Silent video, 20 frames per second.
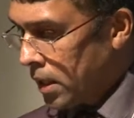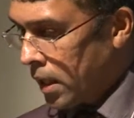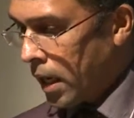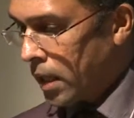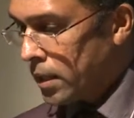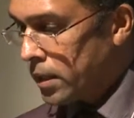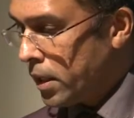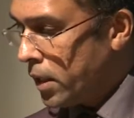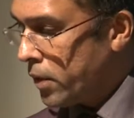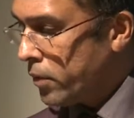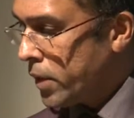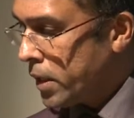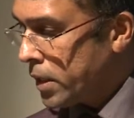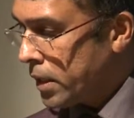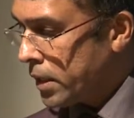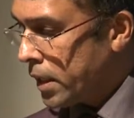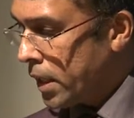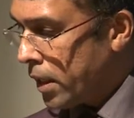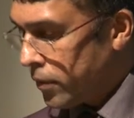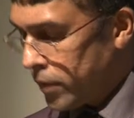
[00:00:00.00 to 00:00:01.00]
and
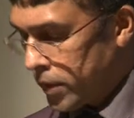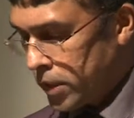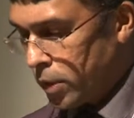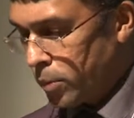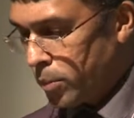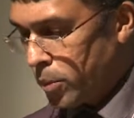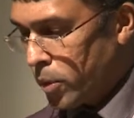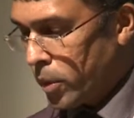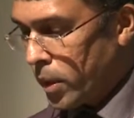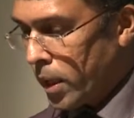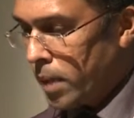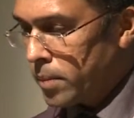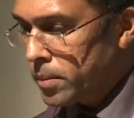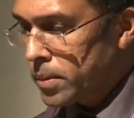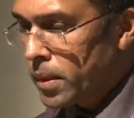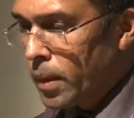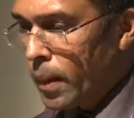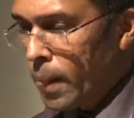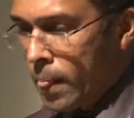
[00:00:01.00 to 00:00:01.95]
delivering efficient programs?